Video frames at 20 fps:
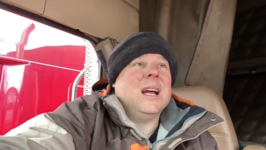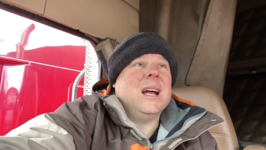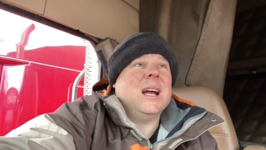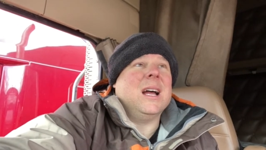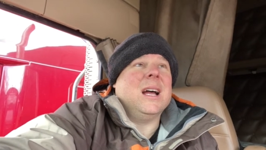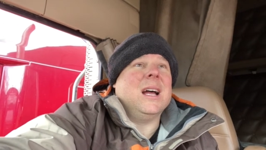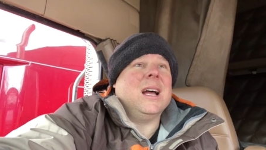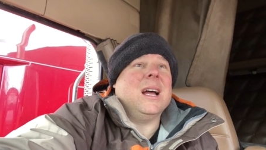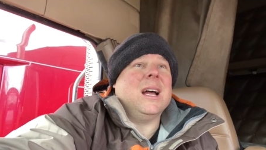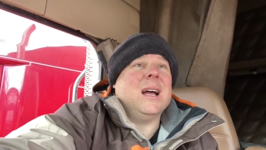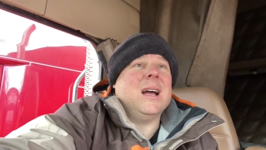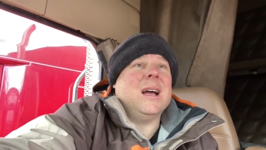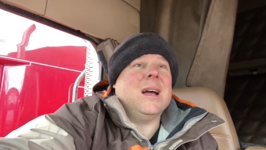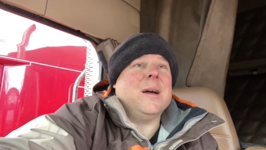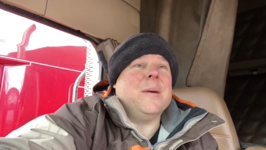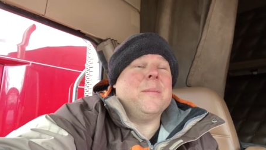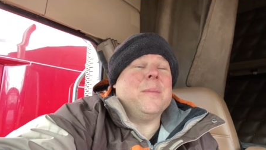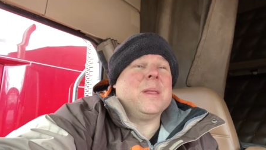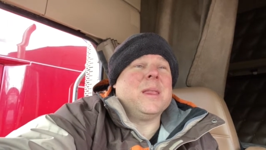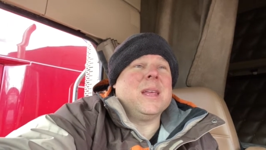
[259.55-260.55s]

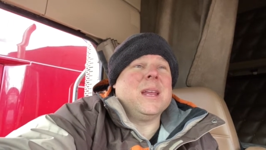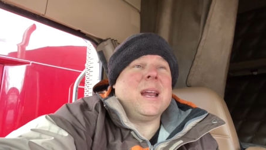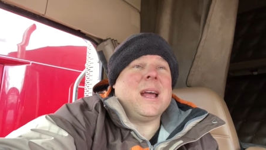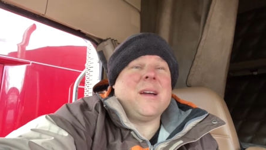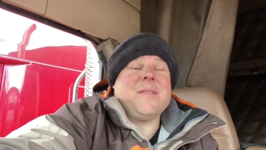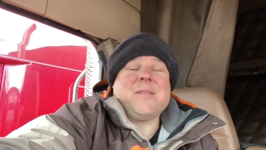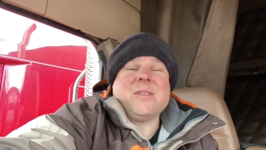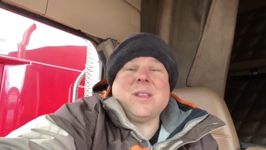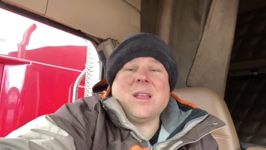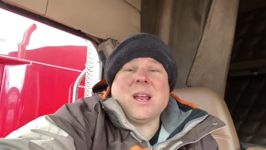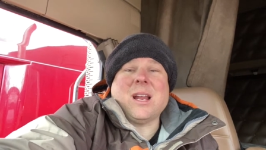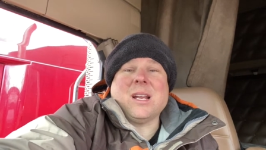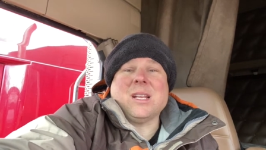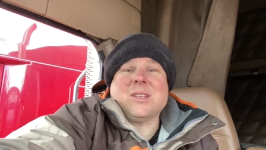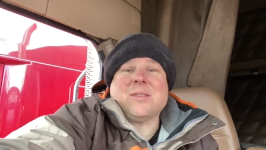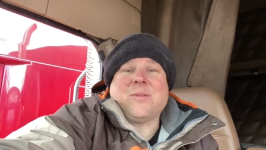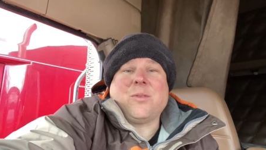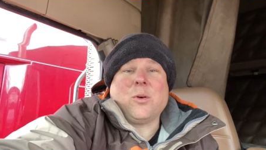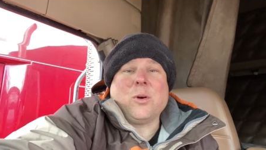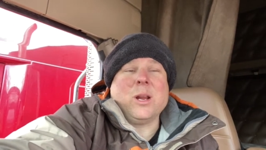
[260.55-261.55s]
But then after that,
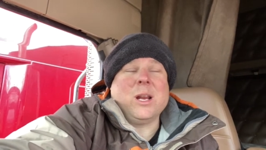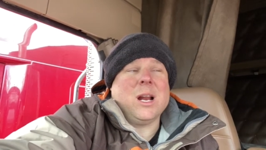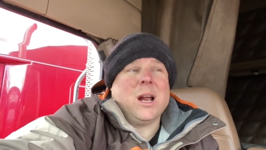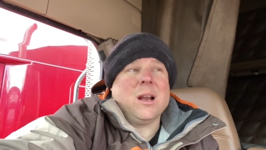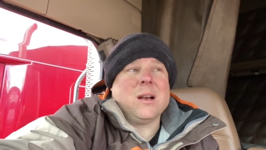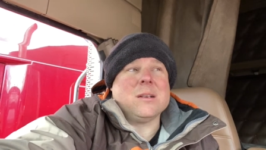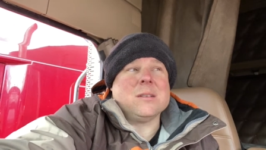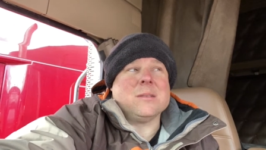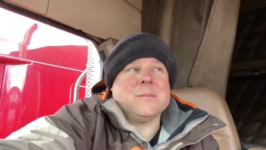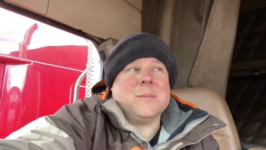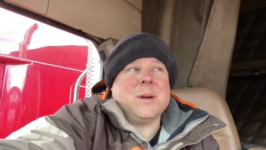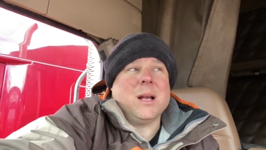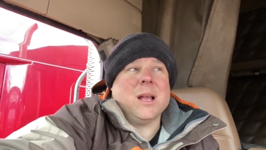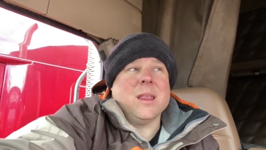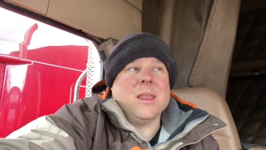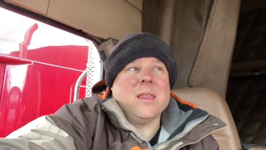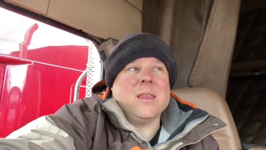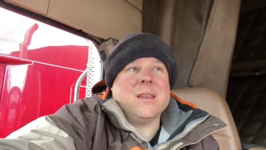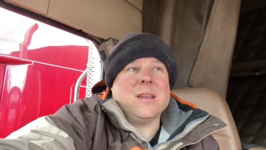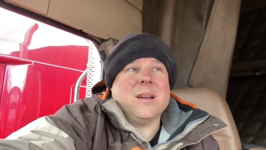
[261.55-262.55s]
it's $40 a
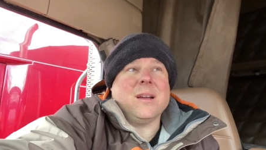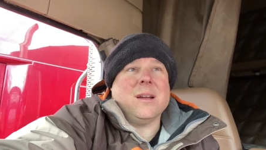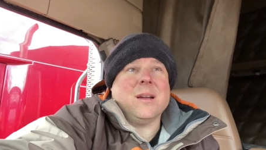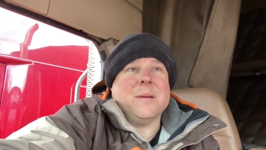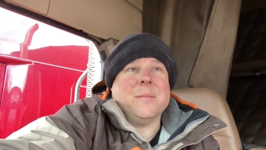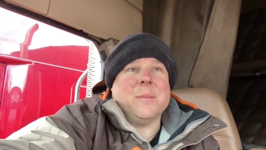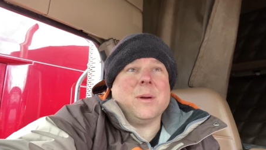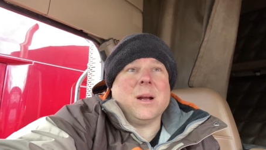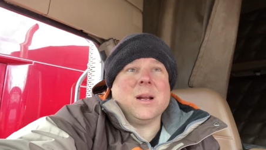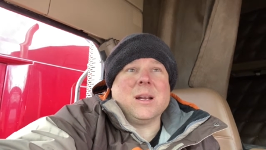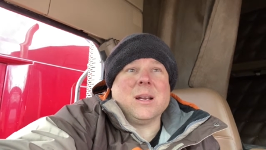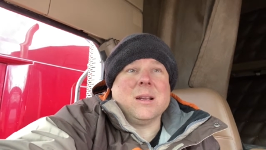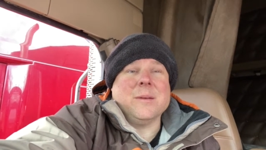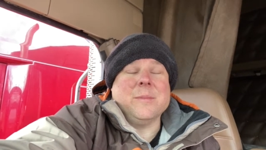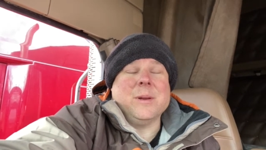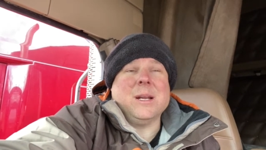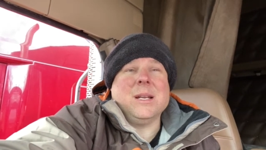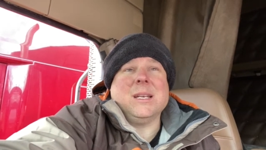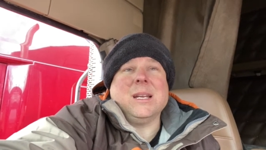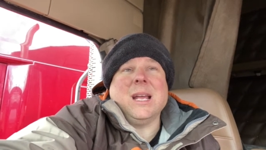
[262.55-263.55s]
month,
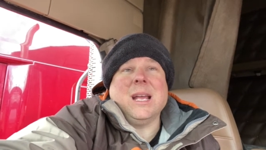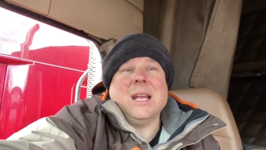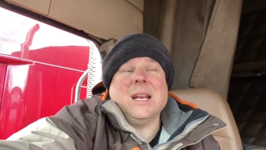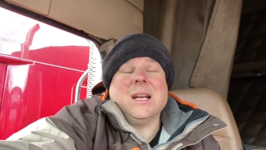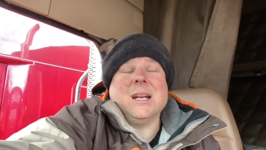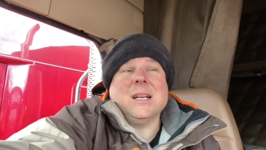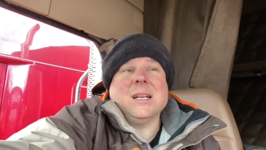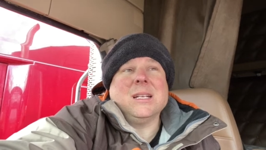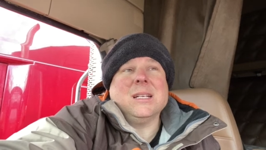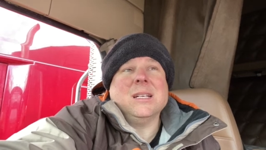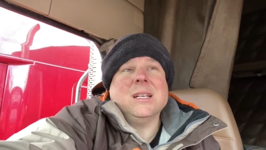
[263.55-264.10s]
unlimited data.